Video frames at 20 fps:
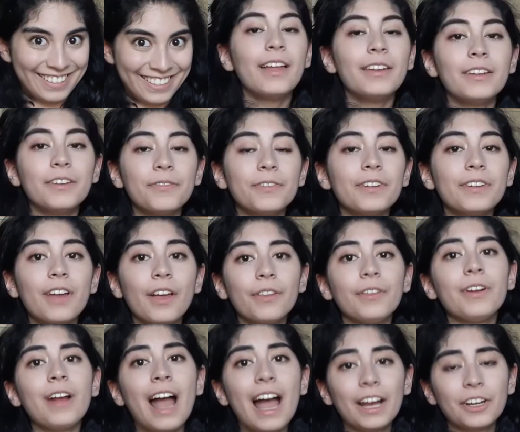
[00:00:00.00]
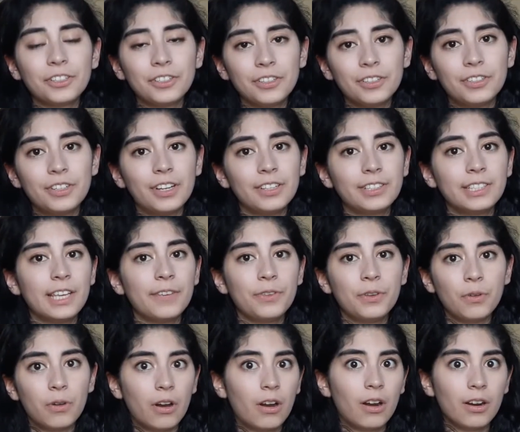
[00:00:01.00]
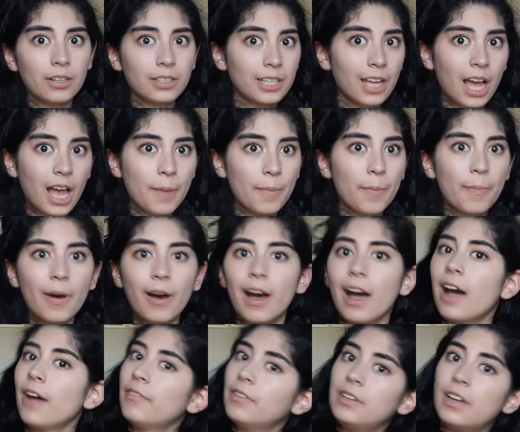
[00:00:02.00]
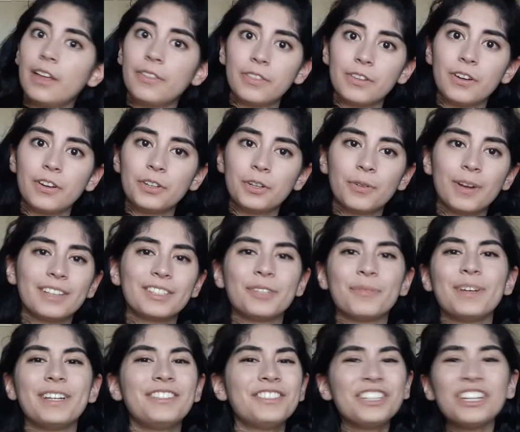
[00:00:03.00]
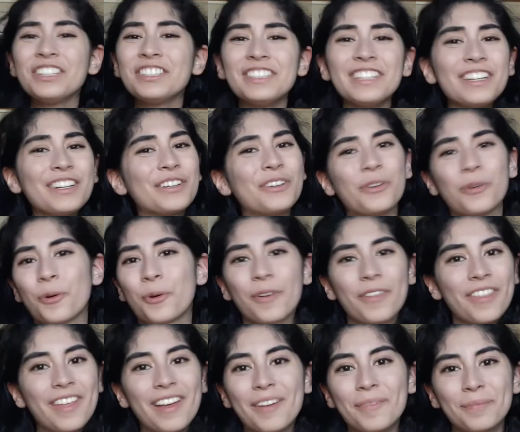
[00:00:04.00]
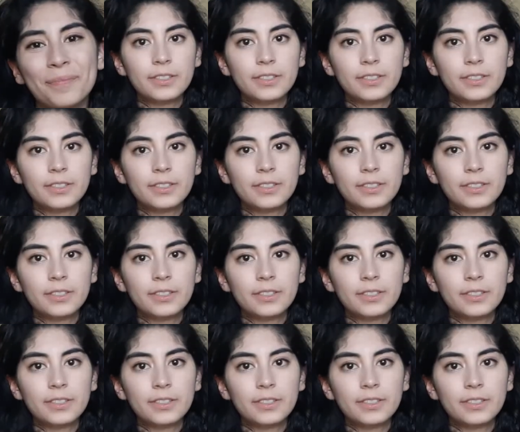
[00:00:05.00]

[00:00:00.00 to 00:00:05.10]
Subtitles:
And if another actor does give you a hard time about having nothing on your resume, just ignore them.